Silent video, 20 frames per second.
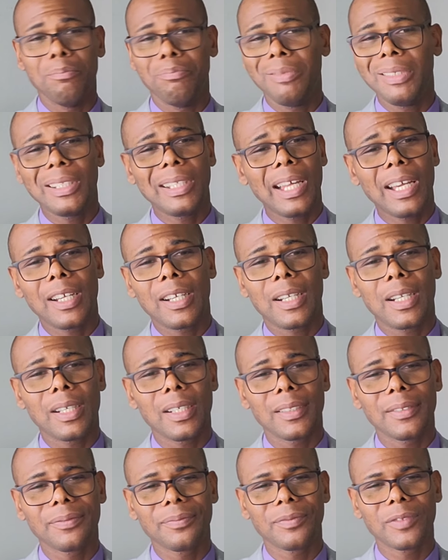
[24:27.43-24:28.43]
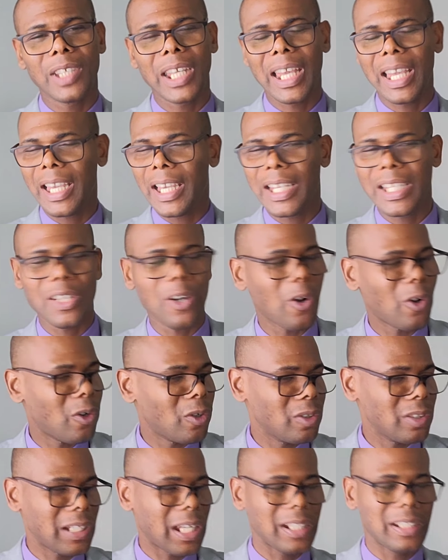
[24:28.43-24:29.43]
Balak heard
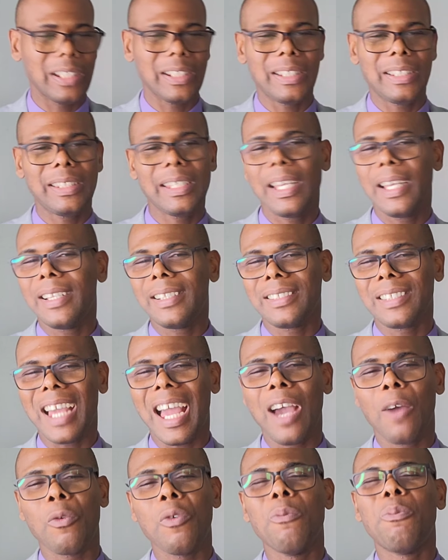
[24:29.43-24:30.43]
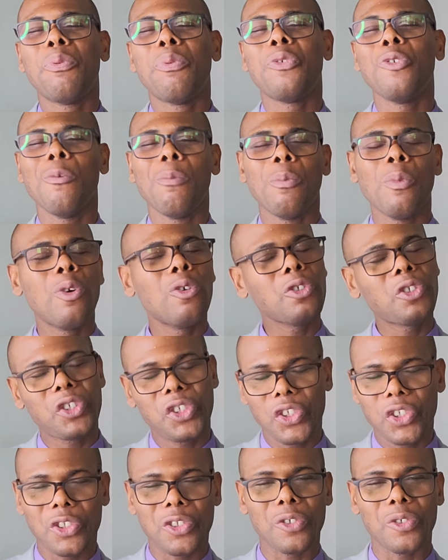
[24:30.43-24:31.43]
all that they said, I will
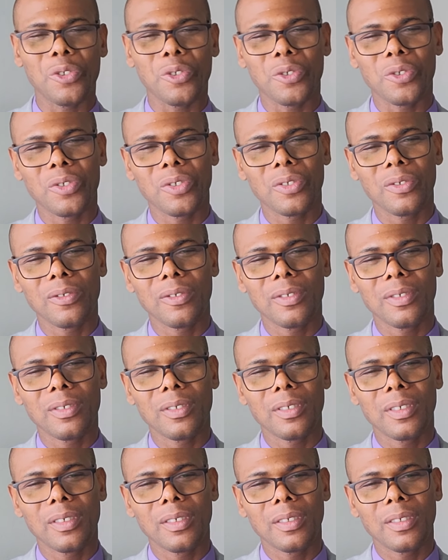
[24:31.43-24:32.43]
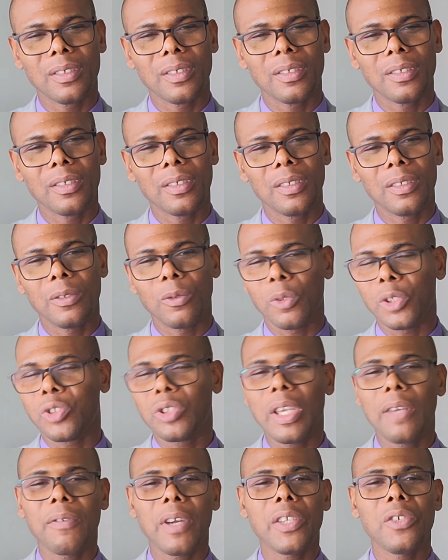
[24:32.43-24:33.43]
promote you.
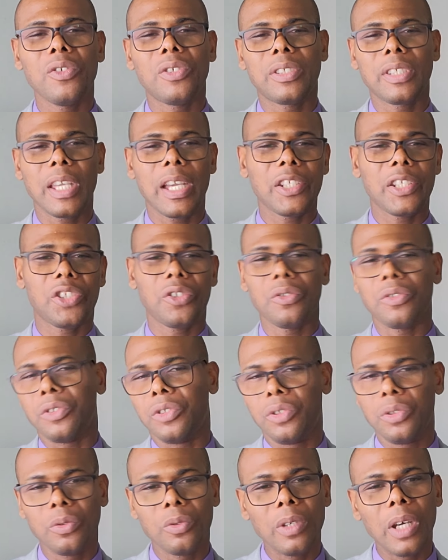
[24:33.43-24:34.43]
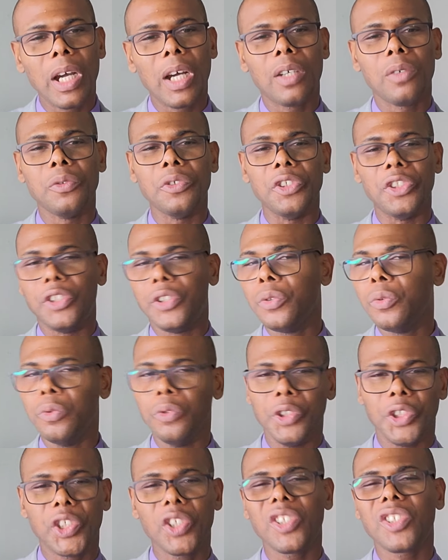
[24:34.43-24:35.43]
Whatsoever you say I should do, I will
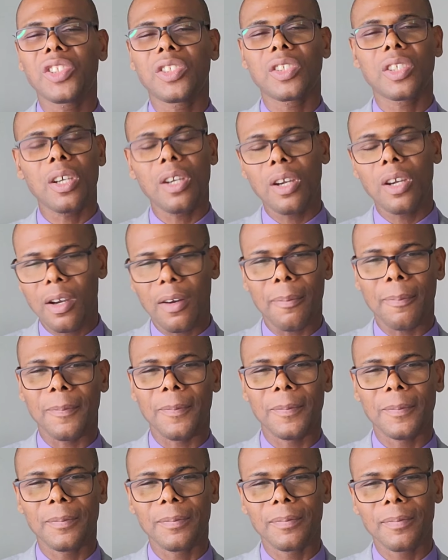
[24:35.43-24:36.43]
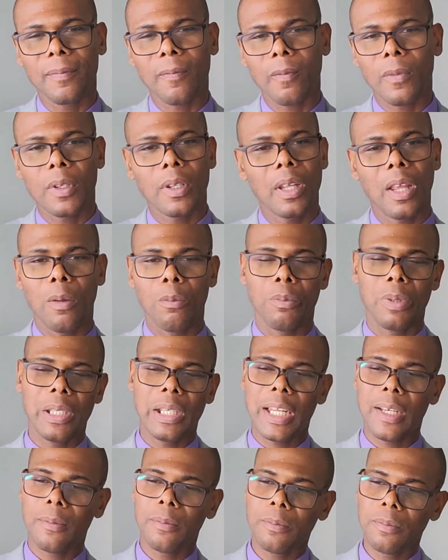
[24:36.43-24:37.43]
do. Just come. And
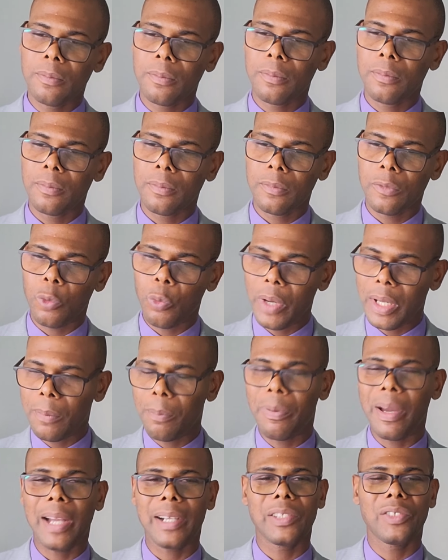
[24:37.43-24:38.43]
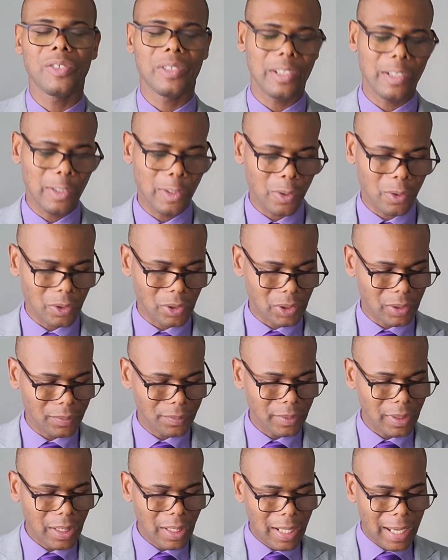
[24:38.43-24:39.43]
Balaam went back to the Lord,
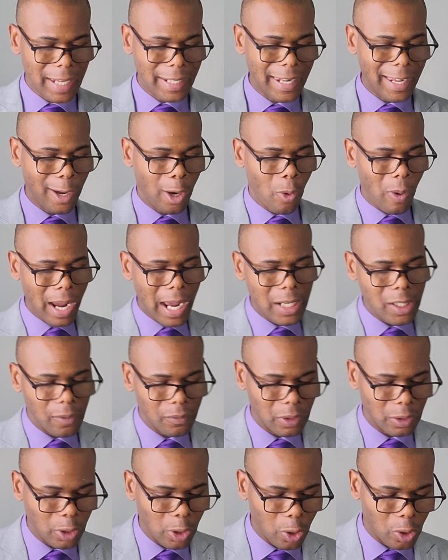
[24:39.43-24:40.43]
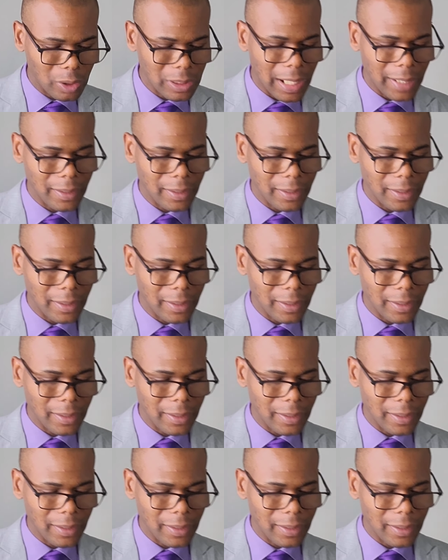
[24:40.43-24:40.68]
and inquired of the Lord.